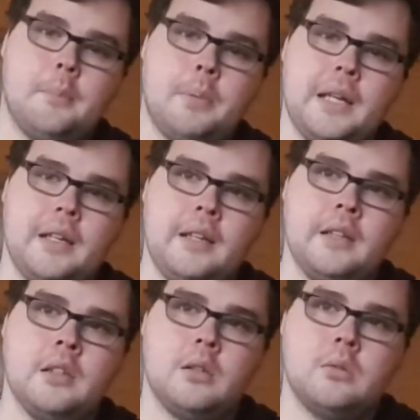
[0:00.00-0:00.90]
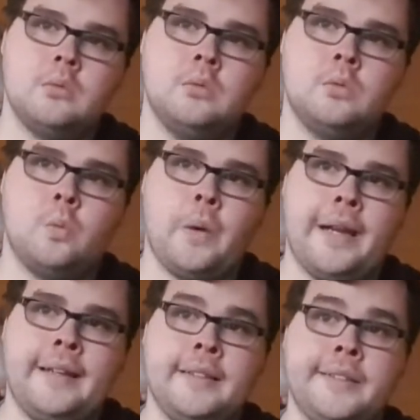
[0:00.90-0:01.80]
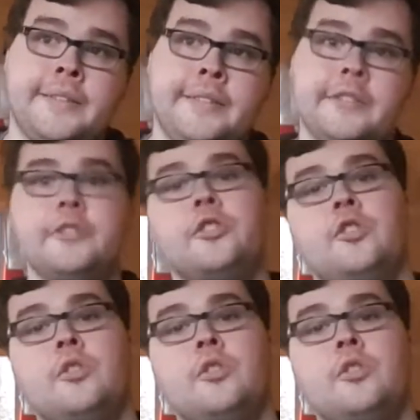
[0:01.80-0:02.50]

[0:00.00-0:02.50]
be in hold when